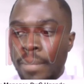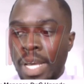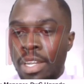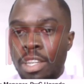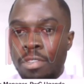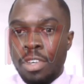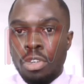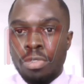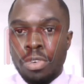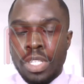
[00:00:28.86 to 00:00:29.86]
an
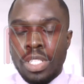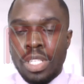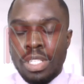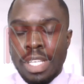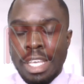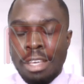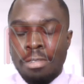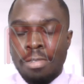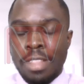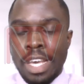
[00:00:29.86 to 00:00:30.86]
individual, for instance,
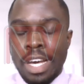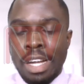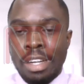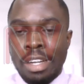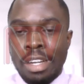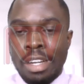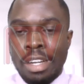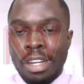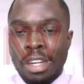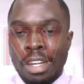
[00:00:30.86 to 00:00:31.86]
if they earned
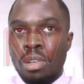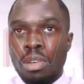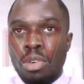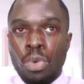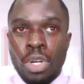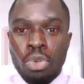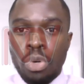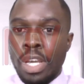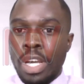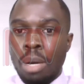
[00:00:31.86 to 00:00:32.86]

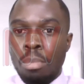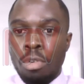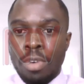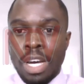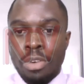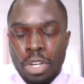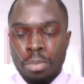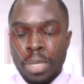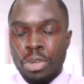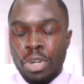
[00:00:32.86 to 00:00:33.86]
rental income of
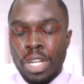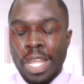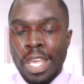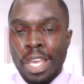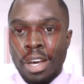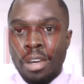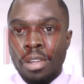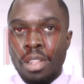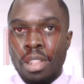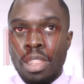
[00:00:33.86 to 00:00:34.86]
100 million in a
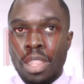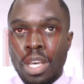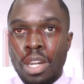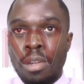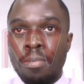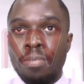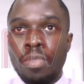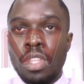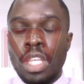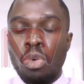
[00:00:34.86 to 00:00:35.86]
year, then
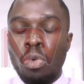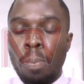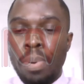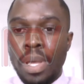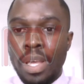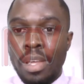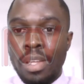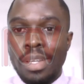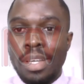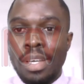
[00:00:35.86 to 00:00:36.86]
they would pay